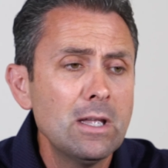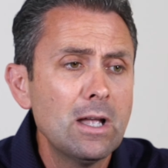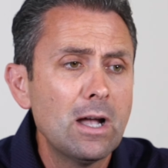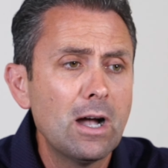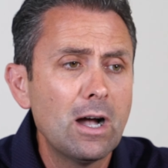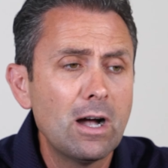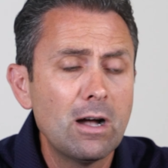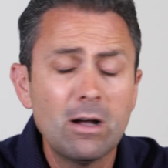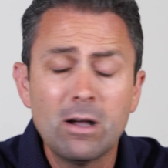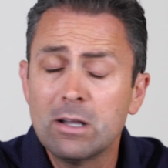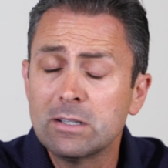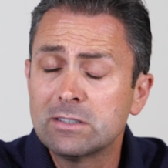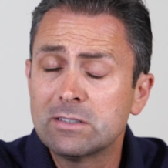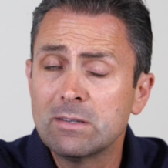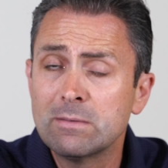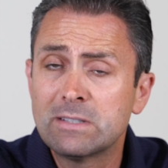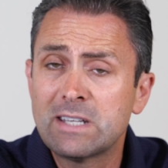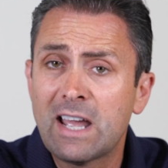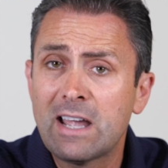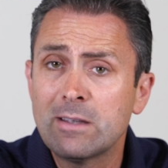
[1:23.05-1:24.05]
uh,
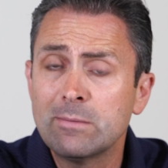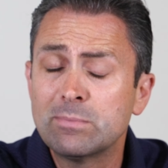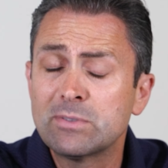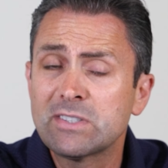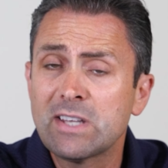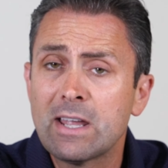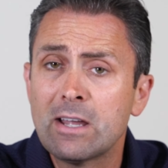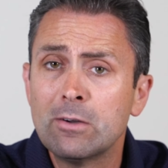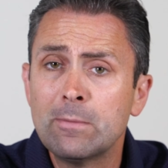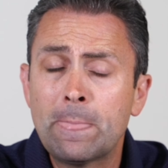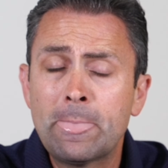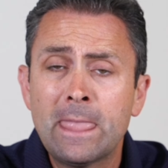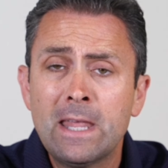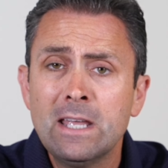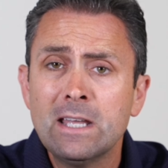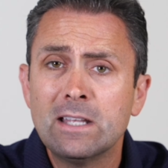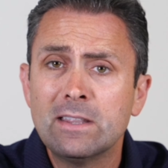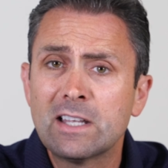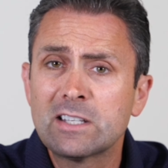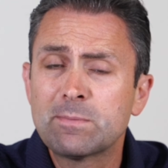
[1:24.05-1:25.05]
type sound
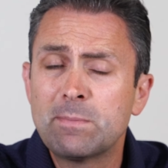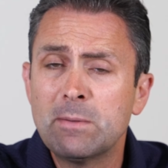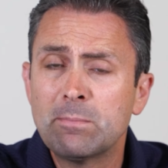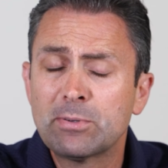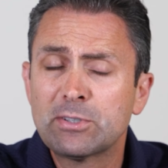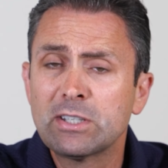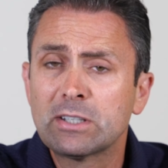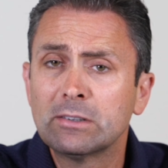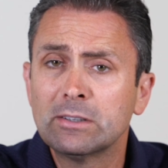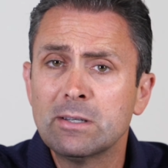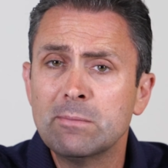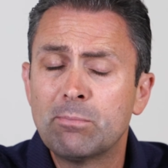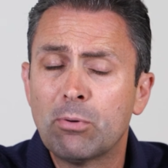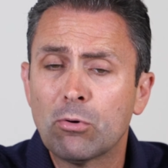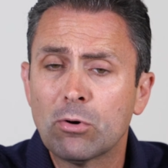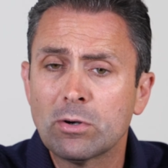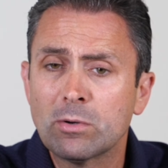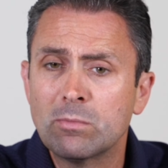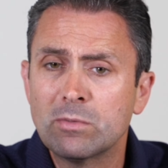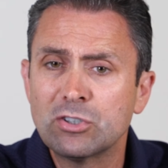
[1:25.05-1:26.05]
and that's been particularly
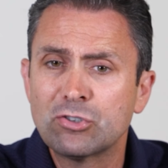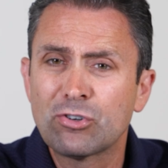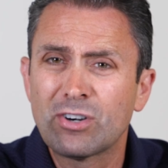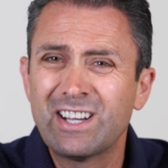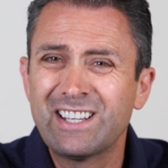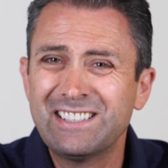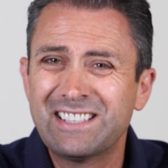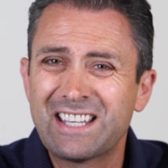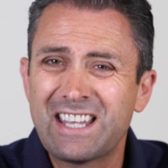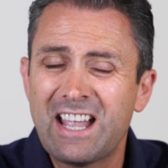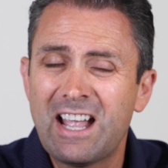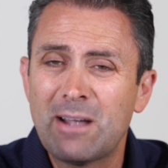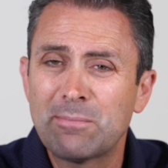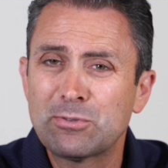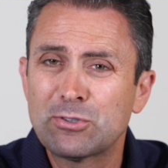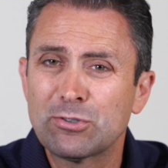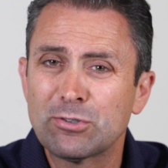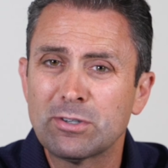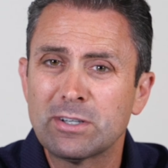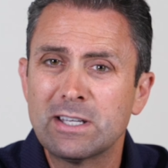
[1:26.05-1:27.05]
important when trying to
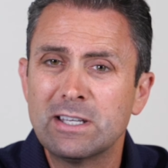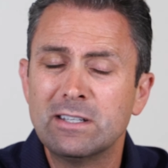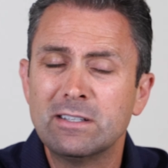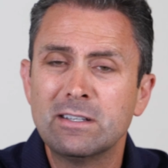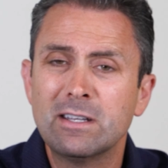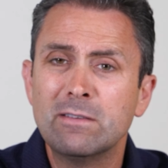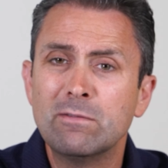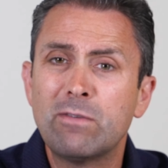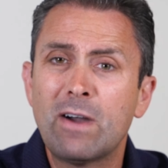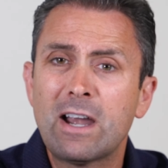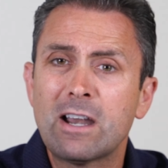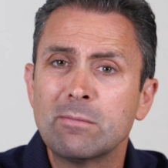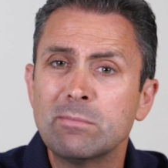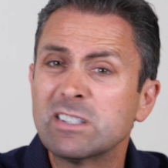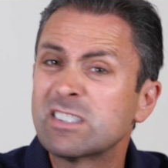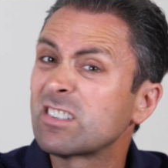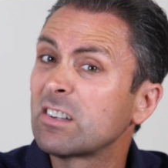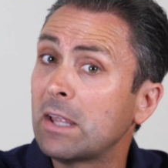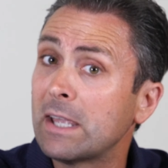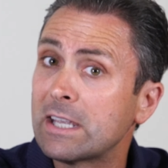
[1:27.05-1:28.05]
capture in
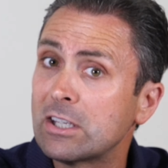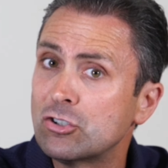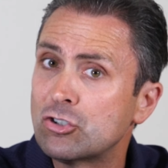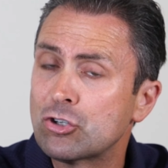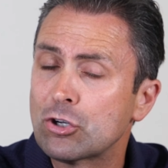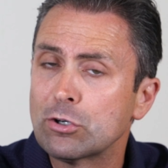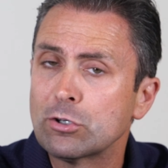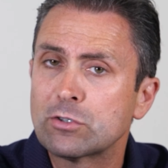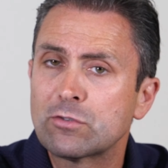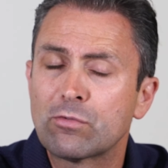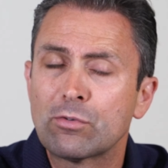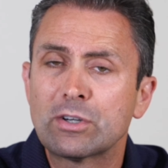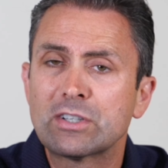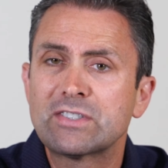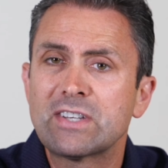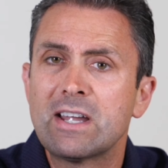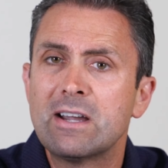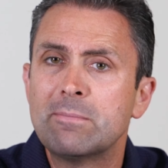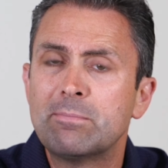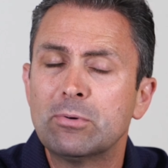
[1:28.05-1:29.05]
environments like a church for
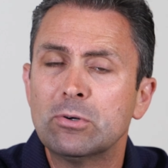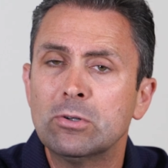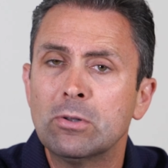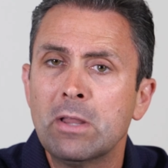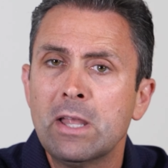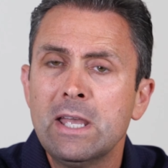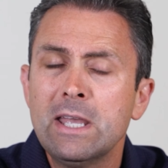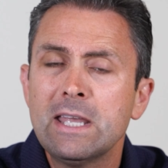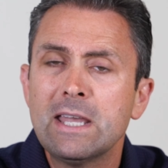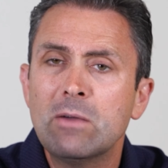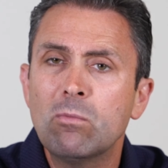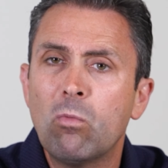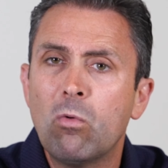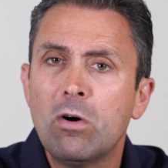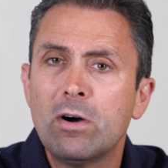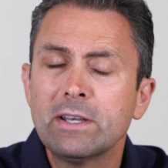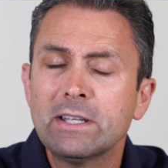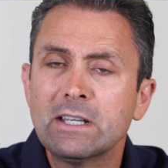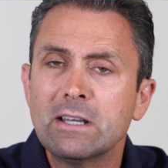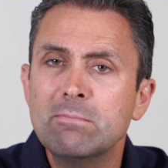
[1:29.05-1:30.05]
example and
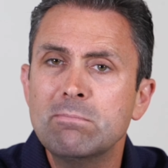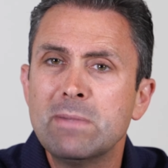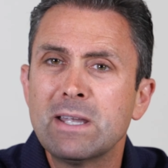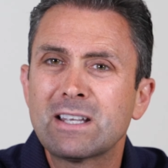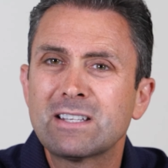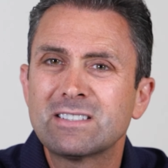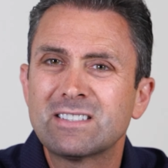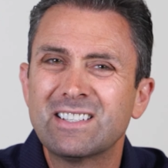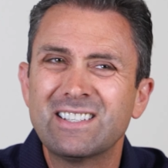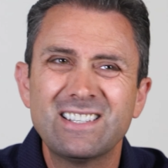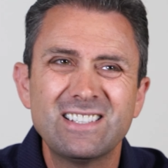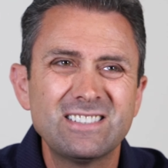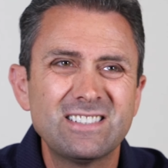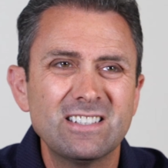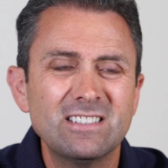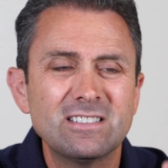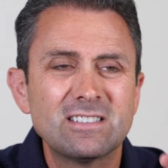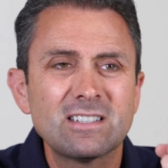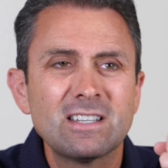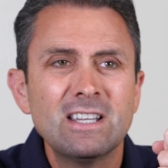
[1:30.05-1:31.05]
wanting a mix that
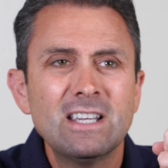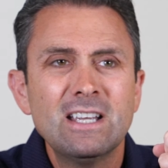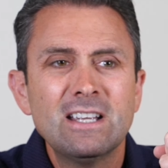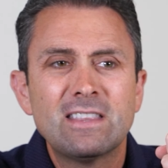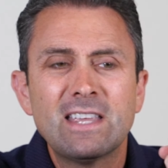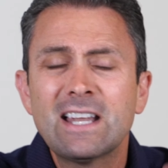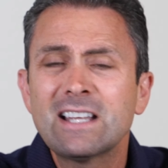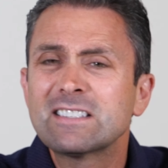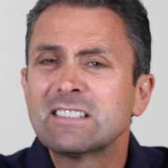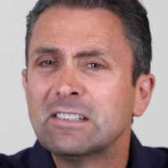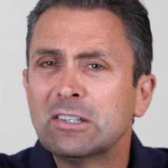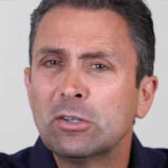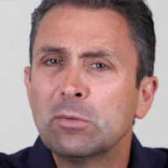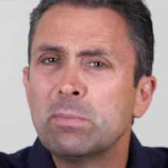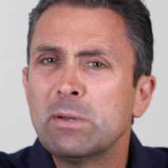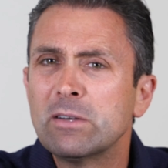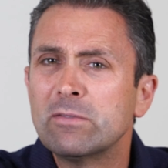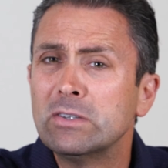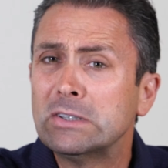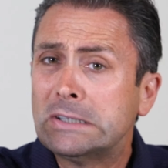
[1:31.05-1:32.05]
isn't that has a little
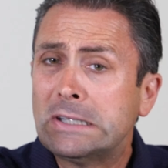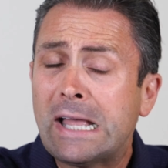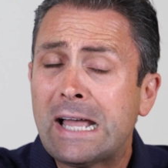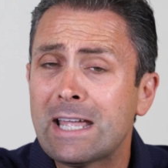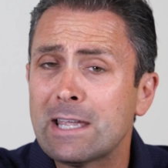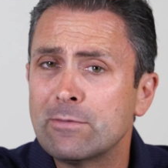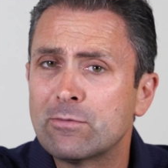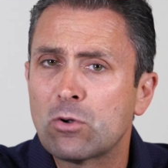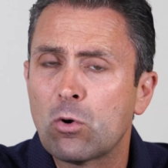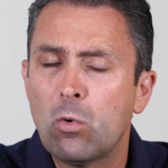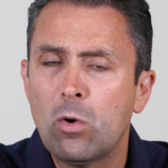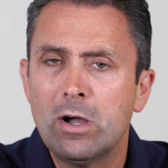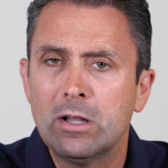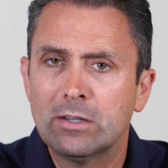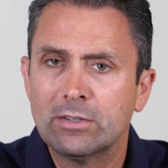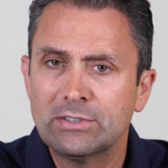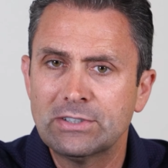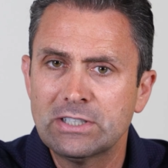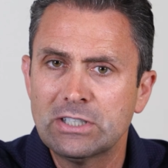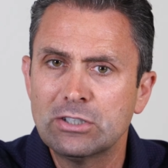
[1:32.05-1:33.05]
bit of a live
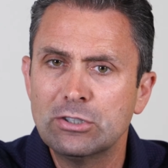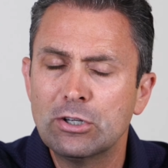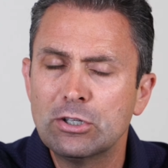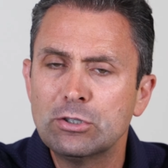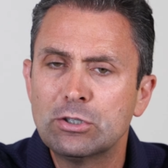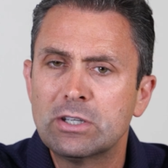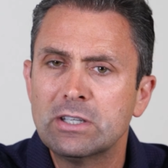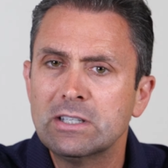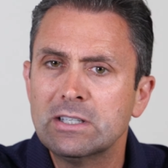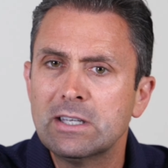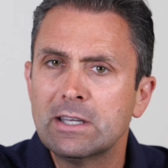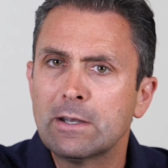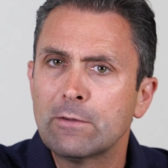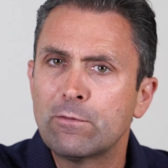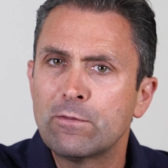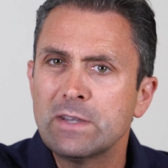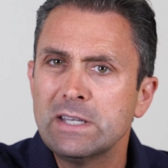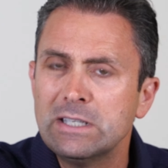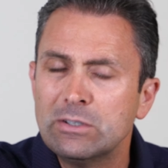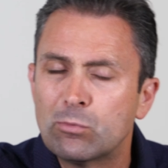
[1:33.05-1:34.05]
quality you know you can get a
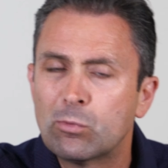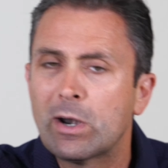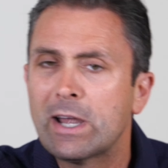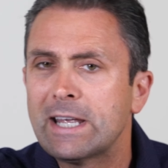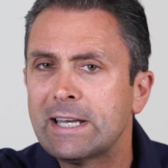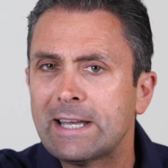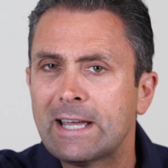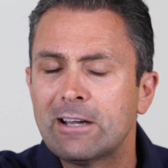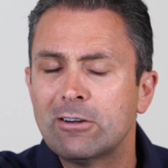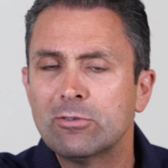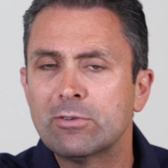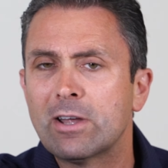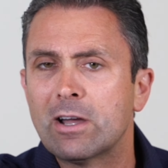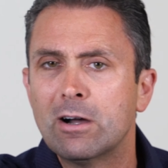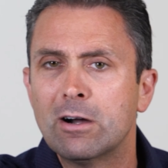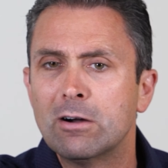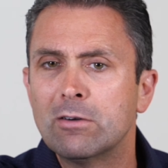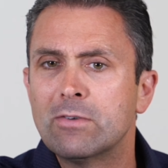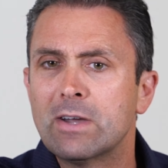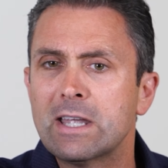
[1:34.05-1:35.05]
feed right out
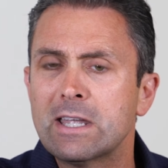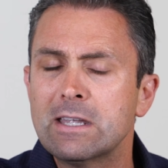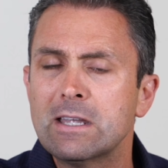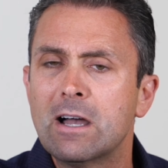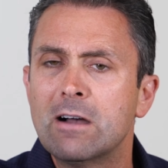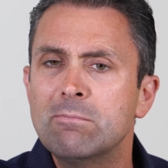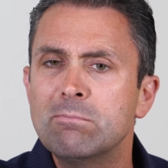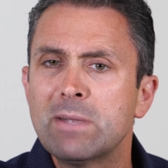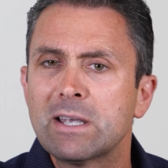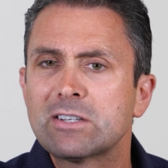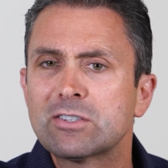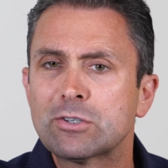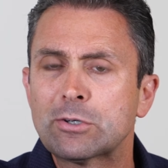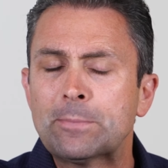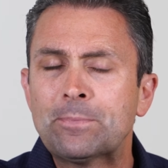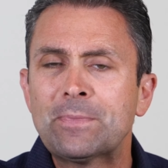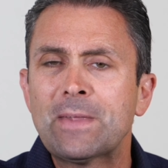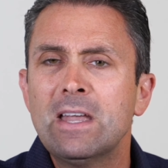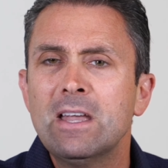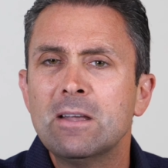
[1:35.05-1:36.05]
of a, a
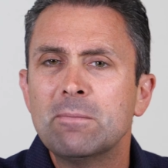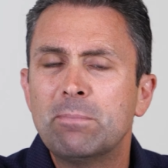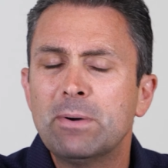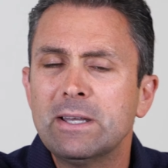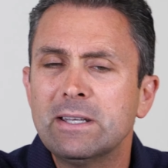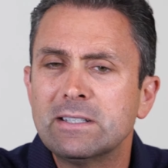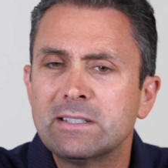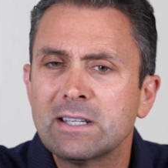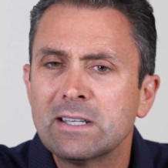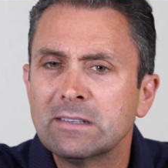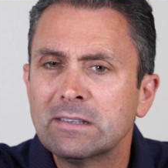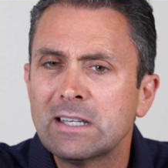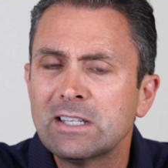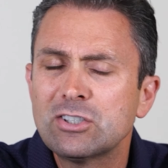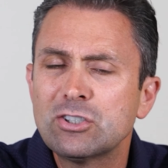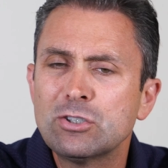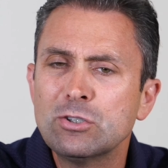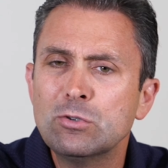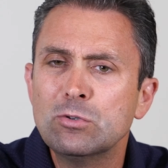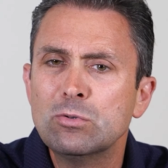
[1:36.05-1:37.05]
mixer but
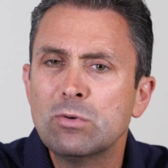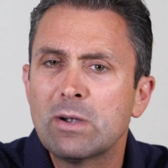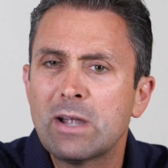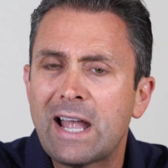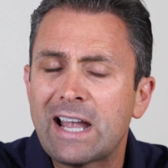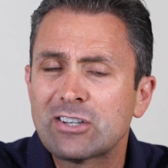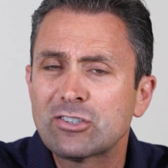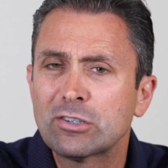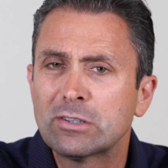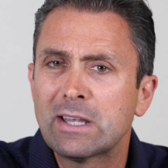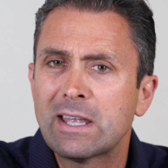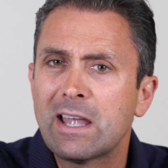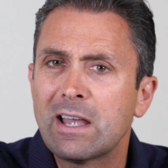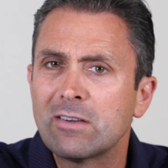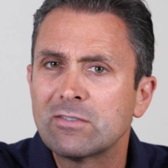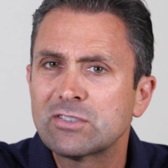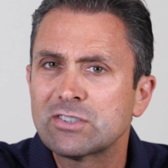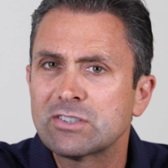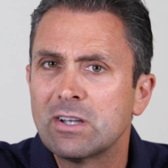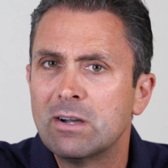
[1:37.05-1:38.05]
unless you actually
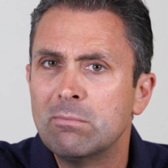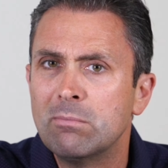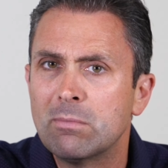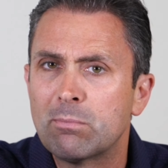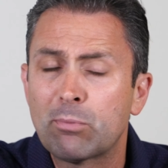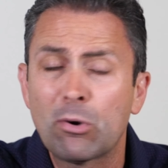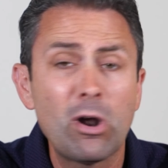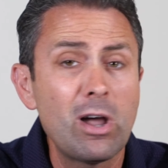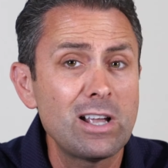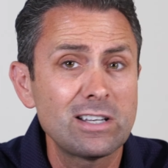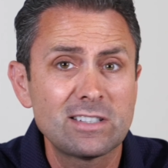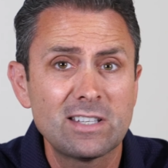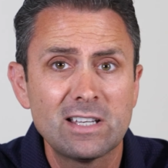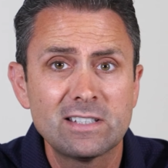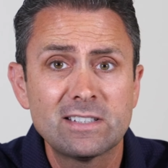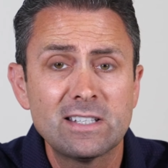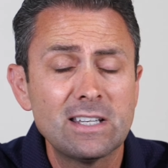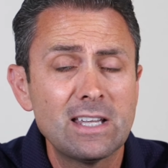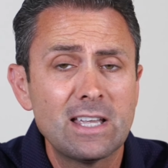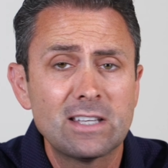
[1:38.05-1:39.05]
have some
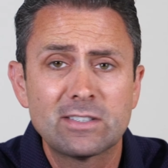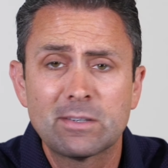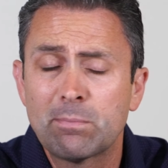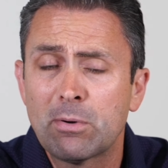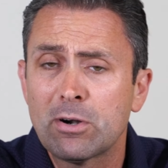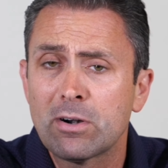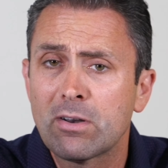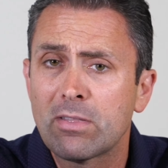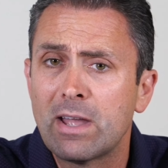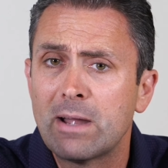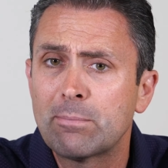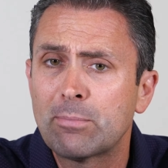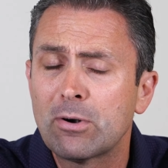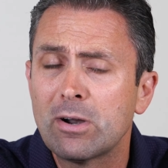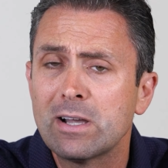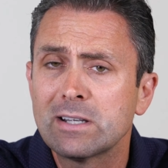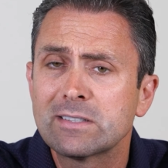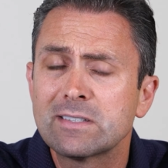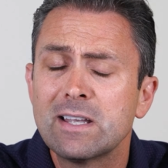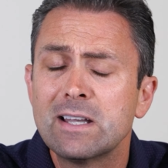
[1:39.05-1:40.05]
processing as a part of that
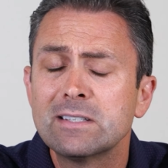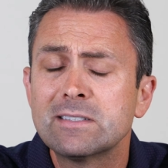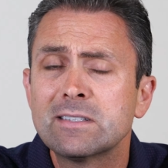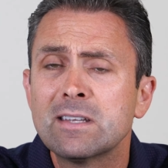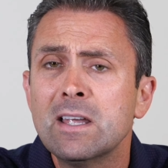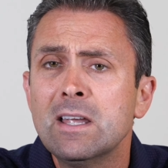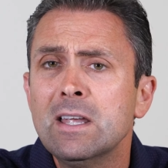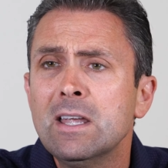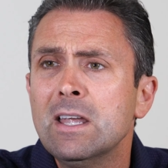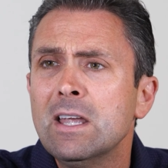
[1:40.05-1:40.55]
process